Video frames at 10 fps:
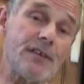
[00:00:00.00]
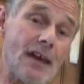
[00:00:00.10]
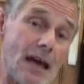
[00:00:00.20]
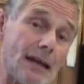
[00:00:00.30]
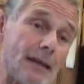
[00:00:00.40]

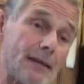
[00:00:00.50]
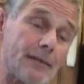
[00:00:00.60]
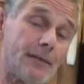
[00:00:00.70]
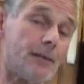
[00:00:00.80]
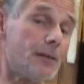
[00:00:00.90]
edit,
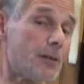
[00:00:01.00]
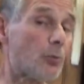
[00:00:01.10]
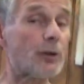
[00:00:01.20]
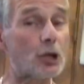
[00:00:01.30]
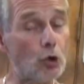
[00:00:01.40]

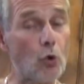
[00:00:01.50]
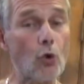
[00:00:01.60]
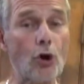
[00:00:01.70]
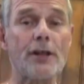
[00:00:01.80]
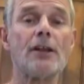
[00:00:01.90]

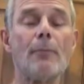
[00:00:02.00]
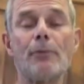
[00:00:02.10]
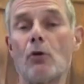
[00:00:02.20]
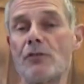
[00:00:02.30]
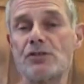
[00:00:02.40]
record, and
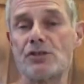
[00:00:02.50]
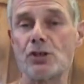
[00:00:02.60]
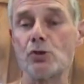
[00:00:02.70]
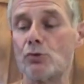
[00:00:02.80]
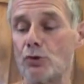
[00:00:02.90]
upload this to
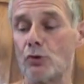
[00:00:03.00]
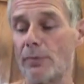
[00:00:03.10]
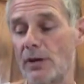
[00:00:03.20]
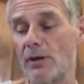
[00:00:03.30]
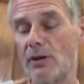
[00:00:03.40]

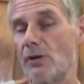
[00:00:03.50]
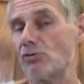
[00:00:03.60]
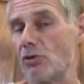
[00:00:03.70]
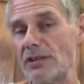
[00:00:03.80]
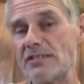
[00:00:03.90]
YouTube.
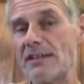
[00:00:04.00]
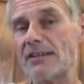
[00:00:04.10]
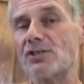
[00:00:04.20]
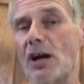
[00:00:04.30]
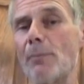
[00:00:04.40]
So these
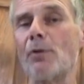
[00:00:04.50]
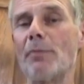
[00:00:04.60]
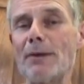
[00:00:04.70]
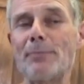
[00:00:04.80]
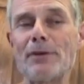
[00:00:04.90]
next couple
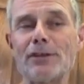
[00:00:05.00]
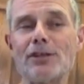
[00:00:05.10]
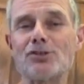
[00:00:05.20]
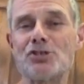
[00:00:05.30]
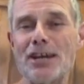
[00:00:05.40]
might be a
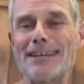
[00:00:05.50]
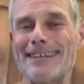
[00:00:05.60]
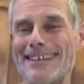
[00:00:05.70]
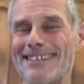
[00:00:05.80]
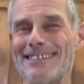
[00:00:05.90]
little
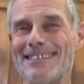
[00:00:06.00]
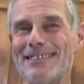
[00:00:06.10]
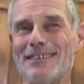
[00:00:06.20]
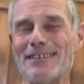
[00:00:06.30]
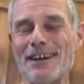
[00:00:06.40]
shaky,
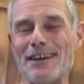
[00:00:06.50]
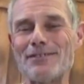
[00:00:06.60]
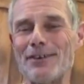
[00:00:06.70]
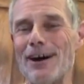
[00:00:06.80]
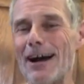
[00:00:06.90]

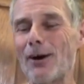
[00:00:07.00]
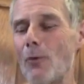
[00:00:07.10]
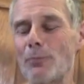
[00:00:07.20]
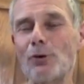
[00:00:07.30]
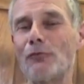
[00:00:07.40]
and I
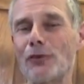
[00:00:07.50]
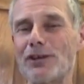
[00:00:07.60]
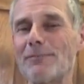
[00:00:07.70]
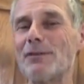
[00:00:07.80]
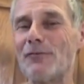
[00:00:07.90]
hope you'll
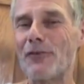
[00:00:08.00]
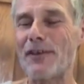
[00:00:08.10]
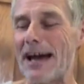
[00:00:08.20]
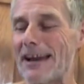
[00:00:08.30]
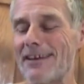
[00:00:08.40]
forgive me for
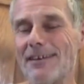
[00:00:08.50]
that.